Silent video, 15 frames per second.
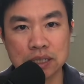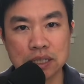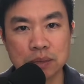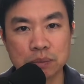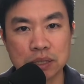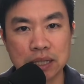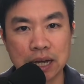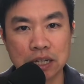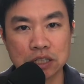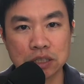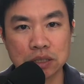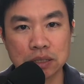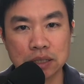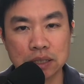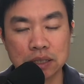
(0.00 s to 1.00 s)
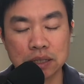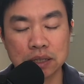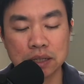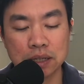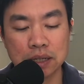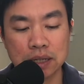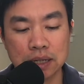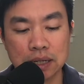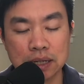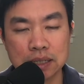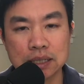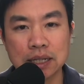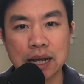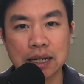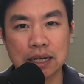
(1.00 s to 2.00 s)
substantially.
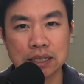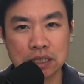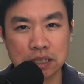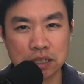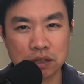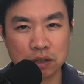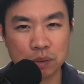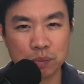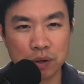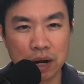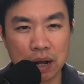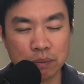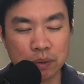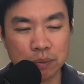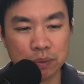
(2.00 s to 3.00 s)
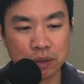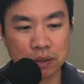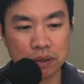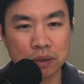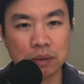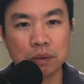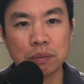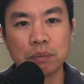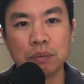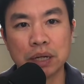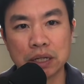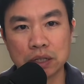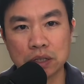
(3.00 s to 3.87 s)
It's not necessarily probable, but